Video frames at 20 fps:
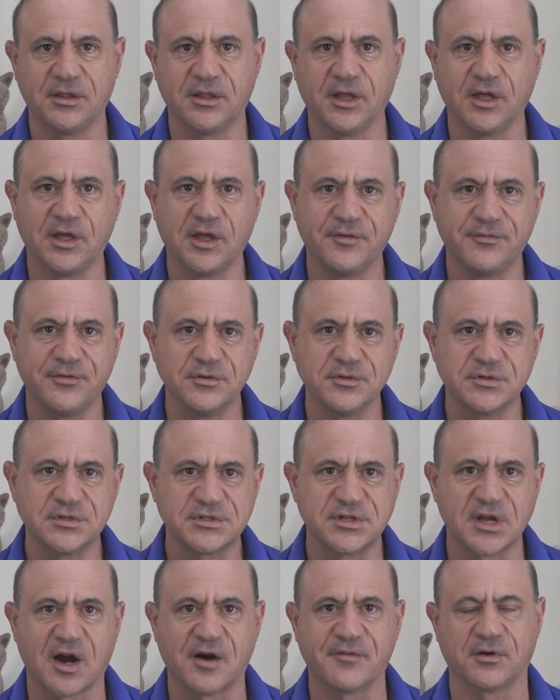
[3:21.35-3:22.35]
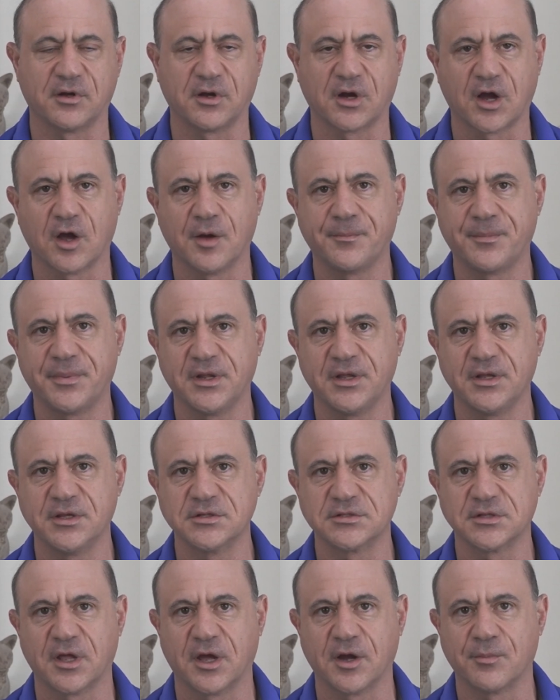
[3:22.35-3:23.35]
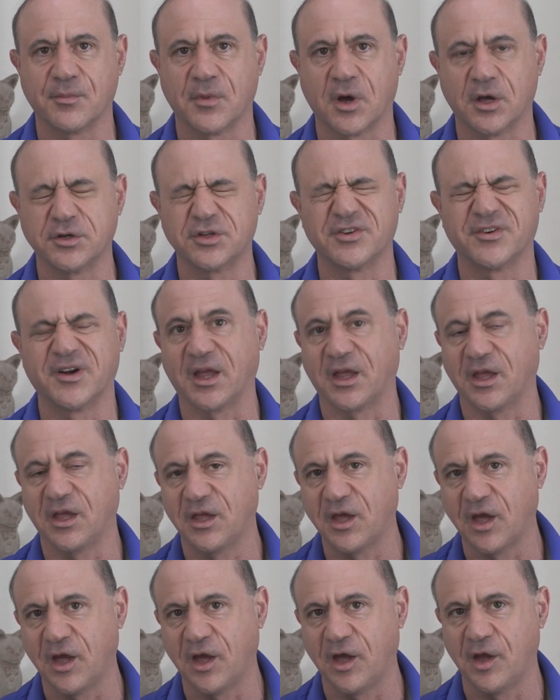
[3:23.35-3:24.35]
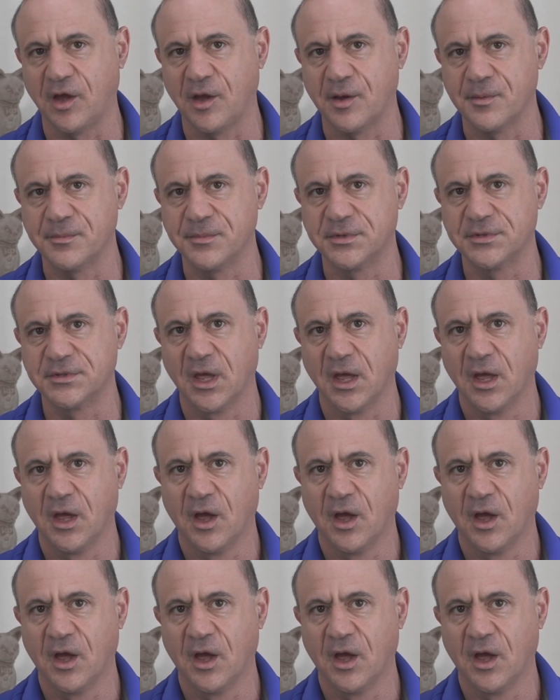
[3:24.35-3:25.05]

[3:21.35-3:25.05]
They give you several companies like Mountkirk Games.